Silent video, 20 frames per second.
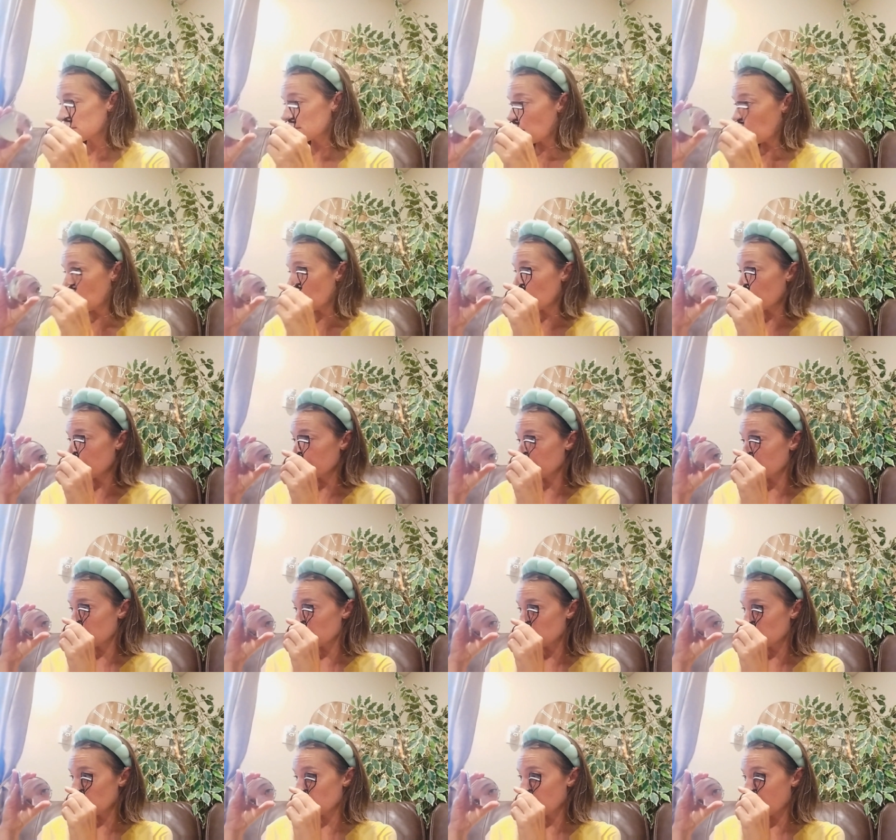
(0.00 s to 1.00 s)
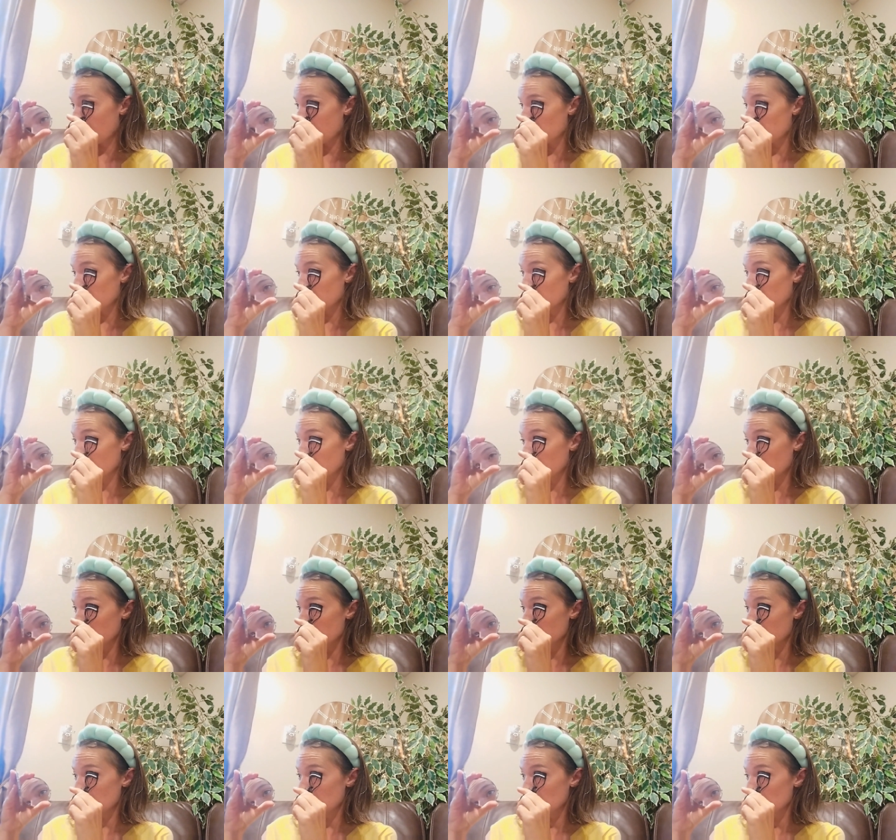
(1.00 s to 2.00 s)
So I'm going to do that
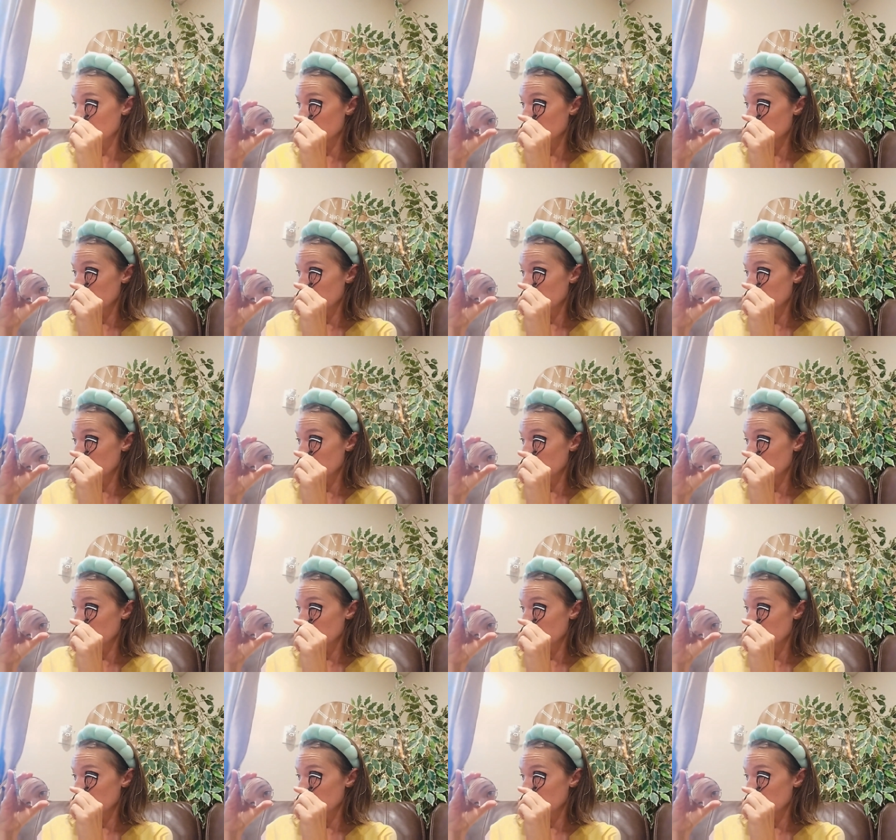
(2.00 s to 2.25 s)
again.